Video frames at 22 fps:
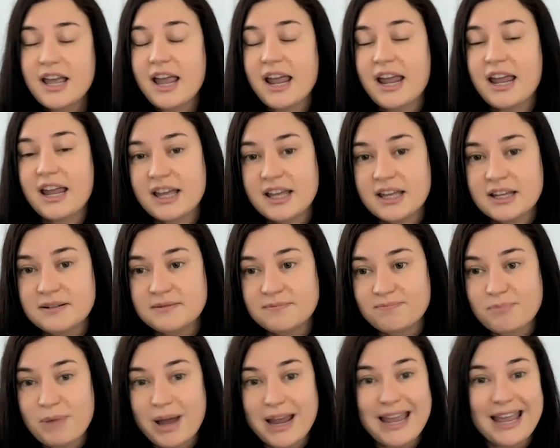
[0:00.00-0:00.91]

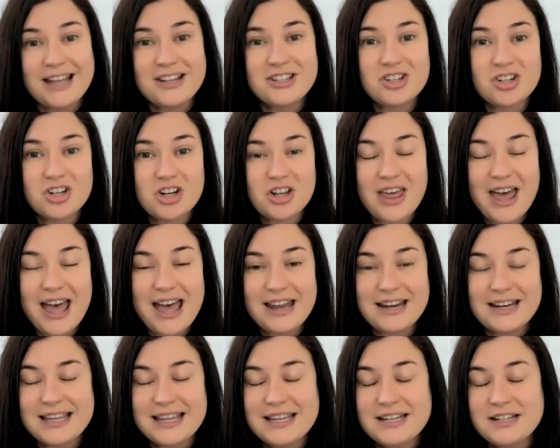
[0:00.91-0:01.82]
And my answer to
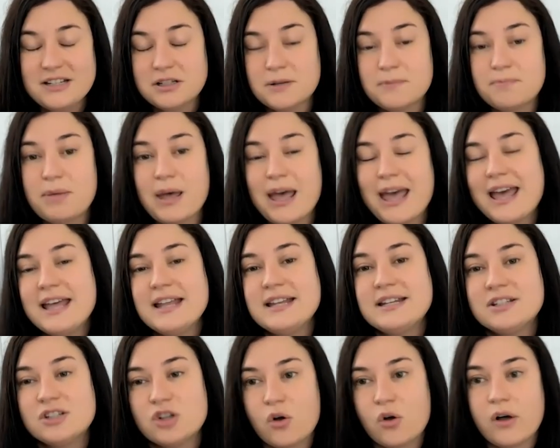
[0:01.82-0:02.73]
that, it
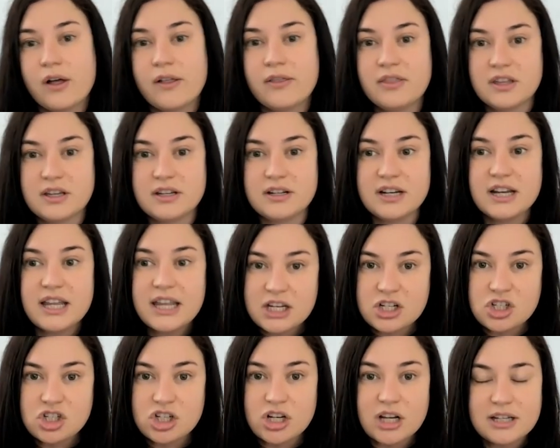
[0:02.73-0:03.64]
depends on the
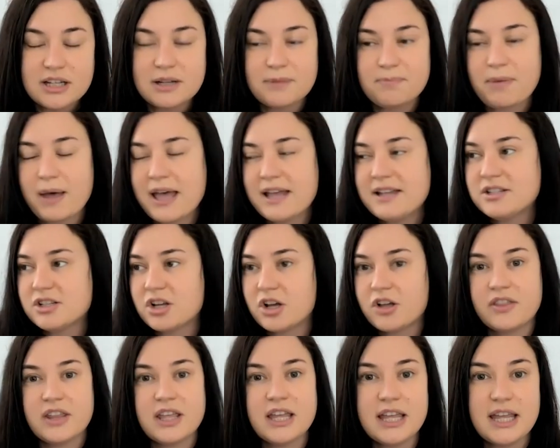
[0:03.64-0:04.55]
niche, it depends
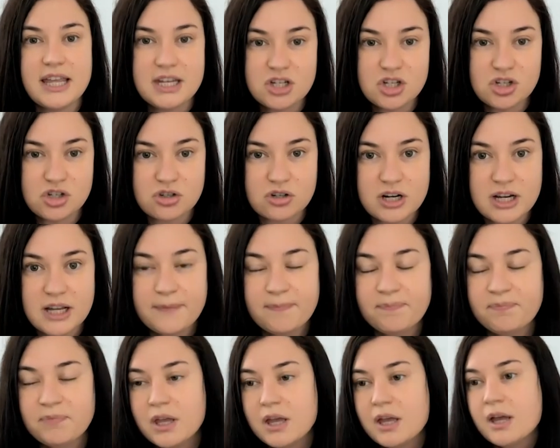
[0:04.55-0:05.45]
on the industry.
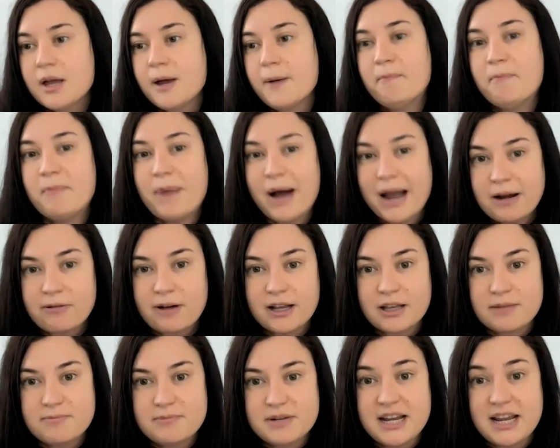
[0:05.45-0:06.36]
My
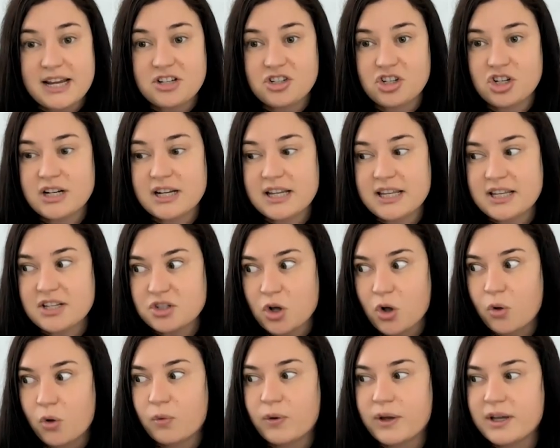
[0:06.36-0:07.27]
recommendation is
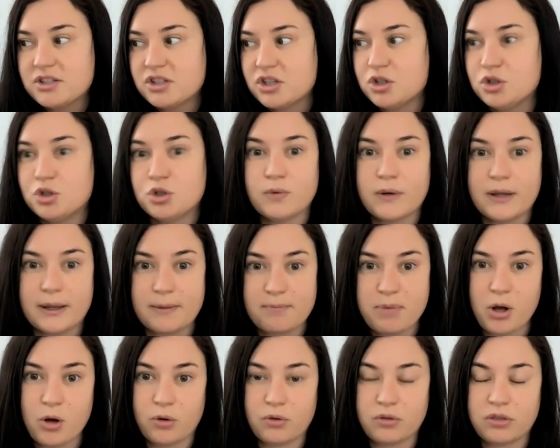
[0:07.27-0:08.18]
always doing
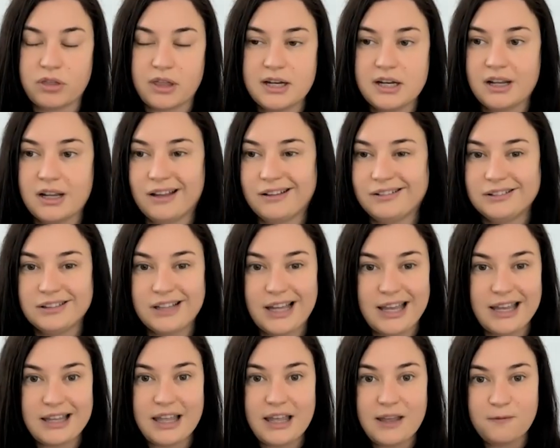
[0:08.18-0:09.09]
both. And
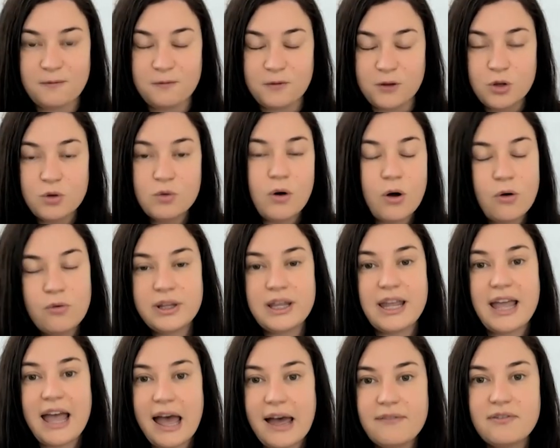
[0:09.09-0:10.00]
like if you
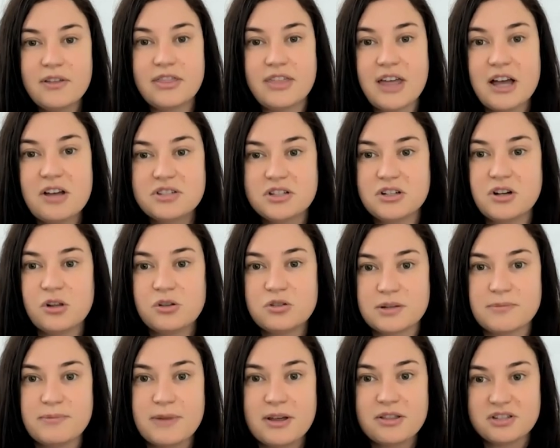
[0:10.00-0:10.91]
only have a thousand
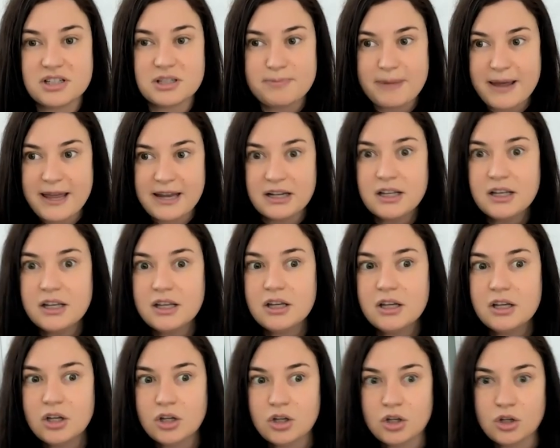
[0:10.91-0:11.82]
dollars a month to spend,
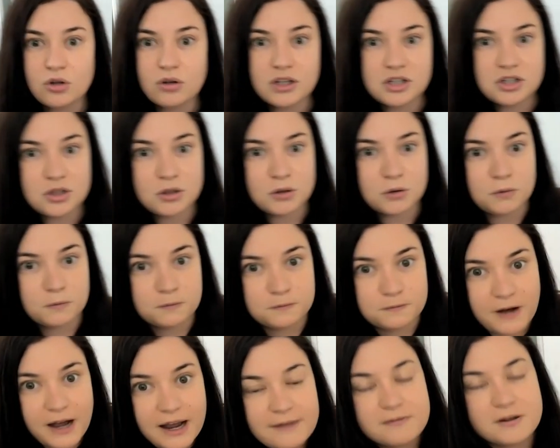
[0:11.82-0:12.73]
you can do
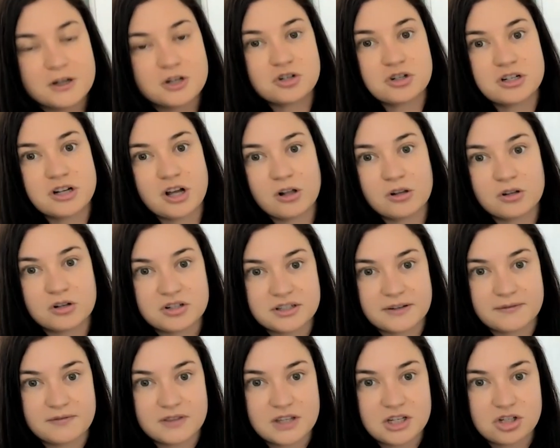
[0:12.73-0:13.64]
$500
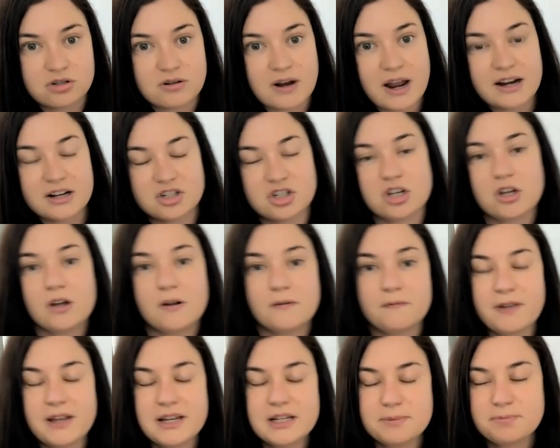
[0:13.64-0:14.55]
of this strategy
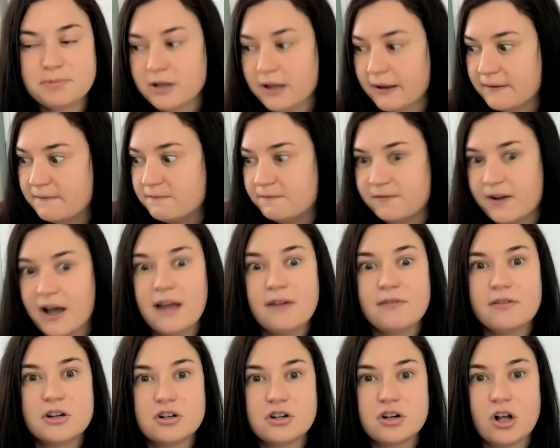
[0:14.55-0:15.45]
on Facebook and
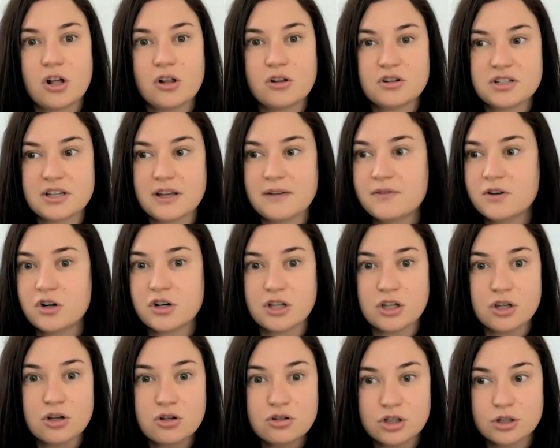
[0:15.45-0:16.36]
$500 of it on
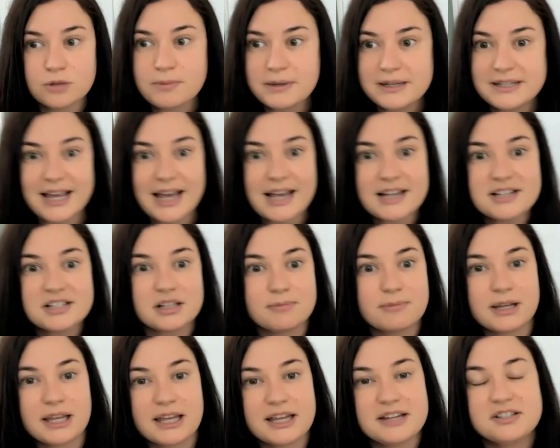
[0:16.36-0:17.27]
YouTube and test
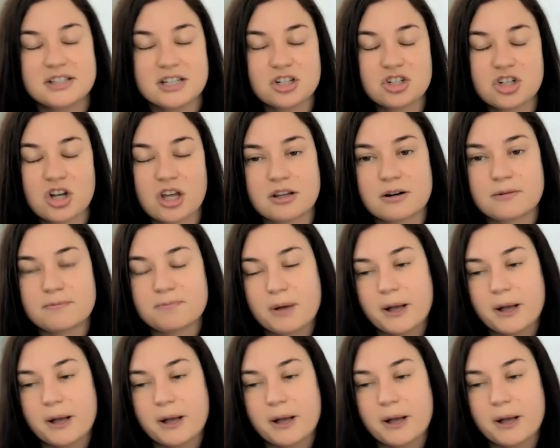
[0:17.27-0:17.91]
them against each other.